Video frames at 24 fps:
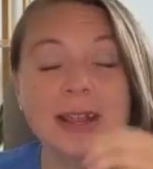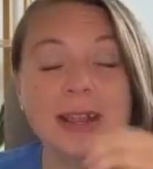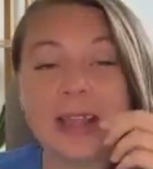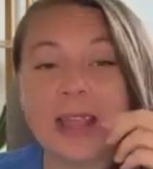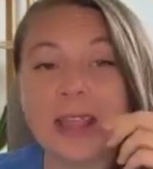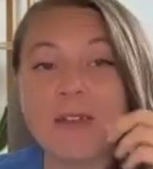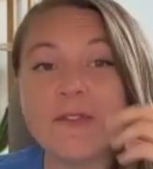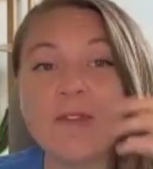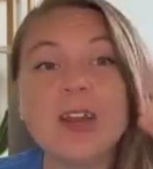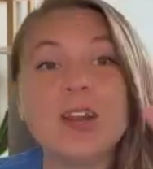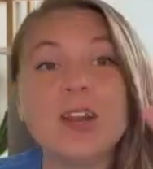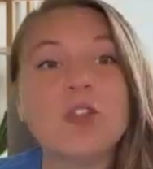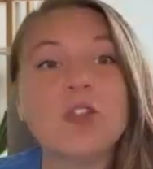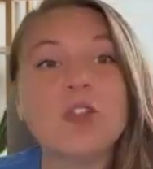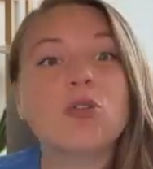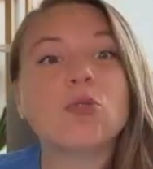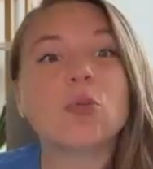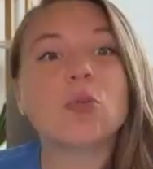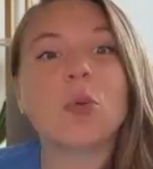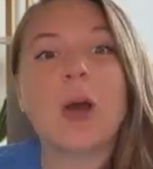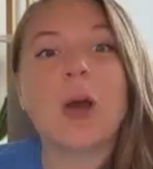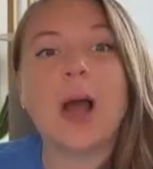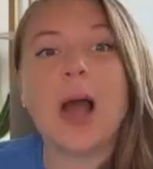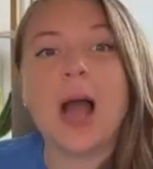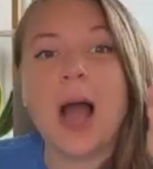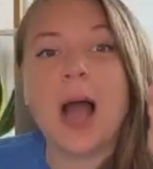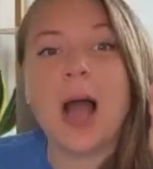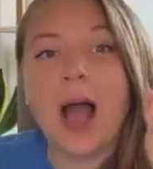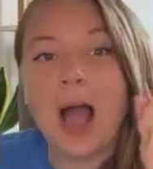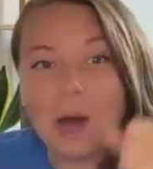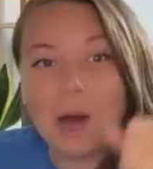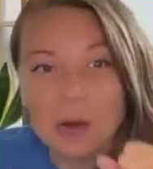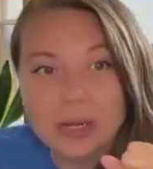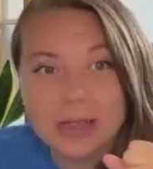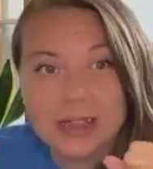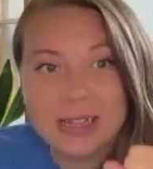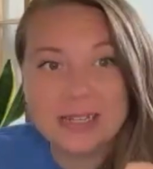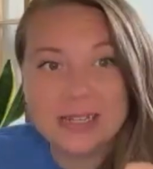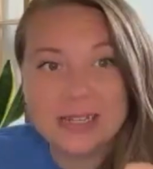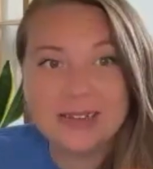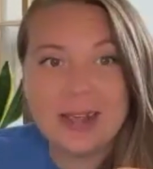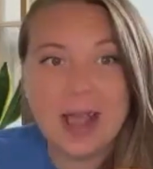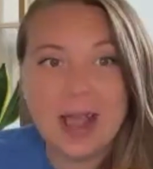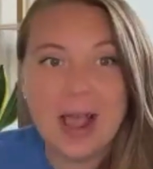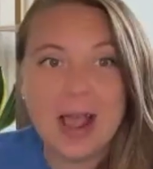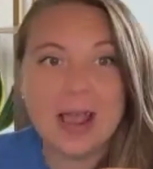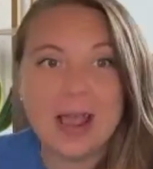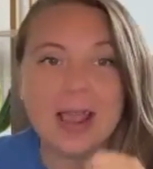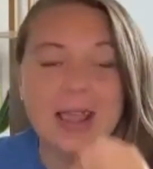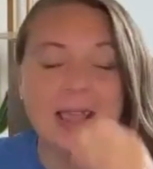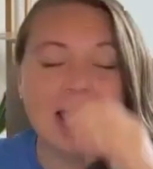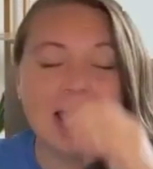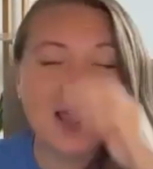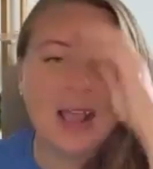even throughout the day,